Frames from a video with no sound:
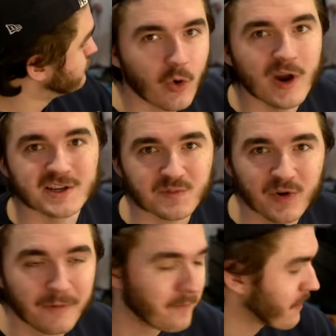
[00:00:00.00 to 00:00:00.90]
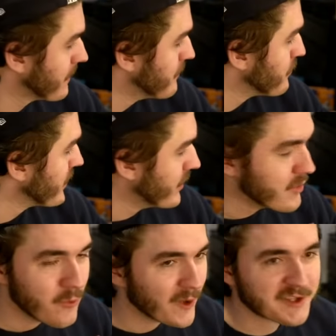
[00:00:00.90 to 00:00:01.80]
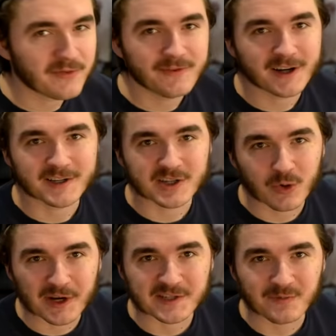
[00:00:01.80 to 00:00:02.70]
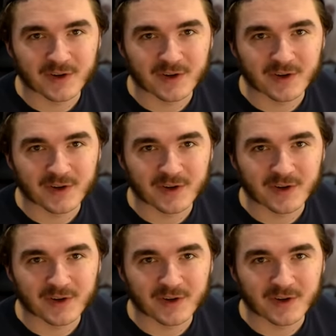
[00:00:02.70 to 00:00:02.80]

Quisp. What the fuck is Quisp?